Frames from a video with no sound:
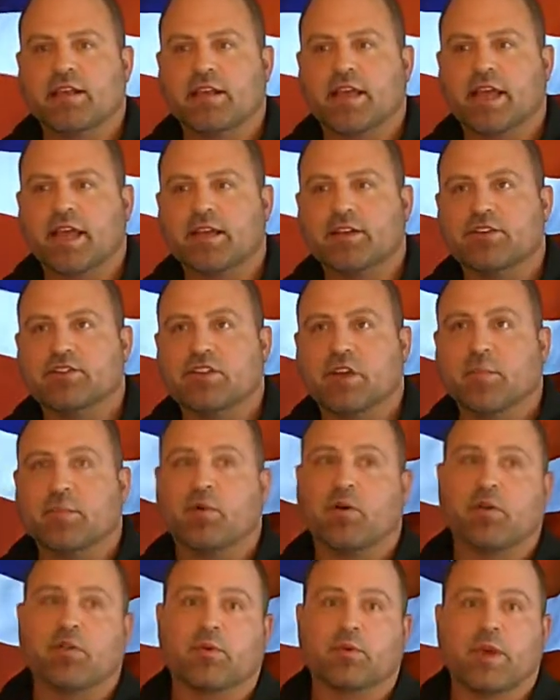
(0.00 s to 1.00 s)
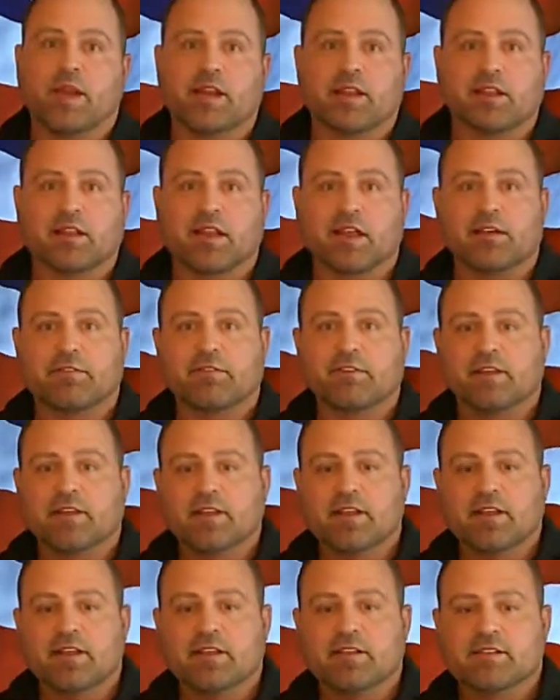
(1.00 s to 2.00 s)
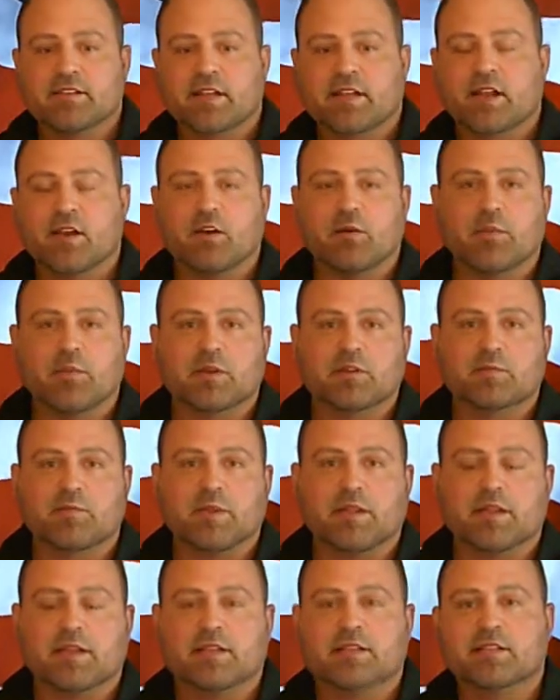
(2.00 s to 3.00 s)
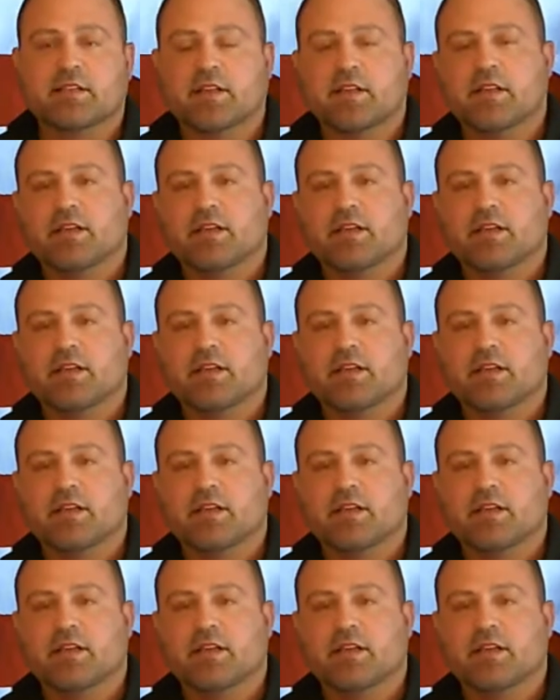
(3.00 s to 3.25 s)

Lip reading: You can't jump all the way to the left, say, no, it must be this.